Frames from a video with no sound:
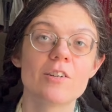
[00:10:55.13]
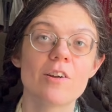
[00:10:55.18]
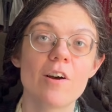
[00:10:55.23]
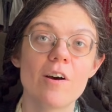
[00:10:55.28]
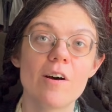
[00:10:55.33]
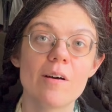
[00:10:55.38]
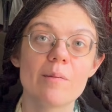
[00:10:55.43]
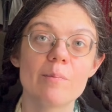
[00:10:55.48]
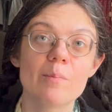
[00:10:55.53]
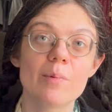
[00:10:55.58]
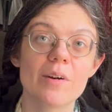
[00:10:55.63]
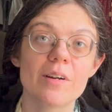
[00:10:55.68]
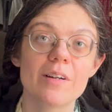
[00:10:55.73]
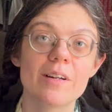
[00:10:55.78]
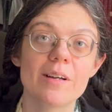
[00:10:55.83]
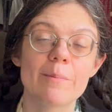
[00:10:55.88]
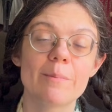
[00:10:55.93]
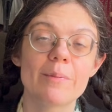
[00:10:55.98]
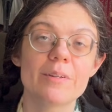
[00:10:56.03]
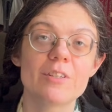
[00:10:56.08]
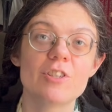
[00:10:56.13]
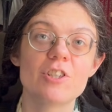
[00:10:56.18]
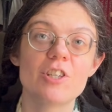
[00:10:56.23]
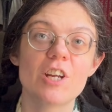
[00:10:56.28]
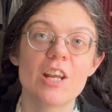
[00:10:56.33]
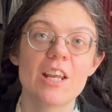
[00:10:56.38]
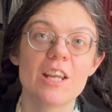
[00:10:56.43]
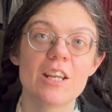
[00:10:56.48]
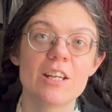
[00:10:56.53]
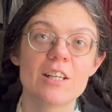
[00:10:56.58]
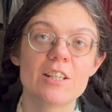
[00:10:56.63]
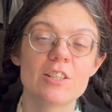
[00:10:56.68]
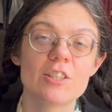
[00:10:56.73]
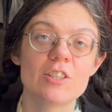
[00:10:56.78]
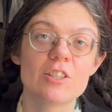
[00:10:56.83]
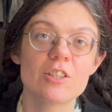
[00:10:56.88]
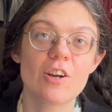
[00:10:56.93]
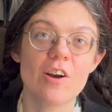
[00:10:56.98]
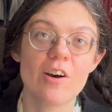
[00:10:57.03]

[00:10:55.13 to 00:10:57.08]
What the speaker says: Tom brought up change,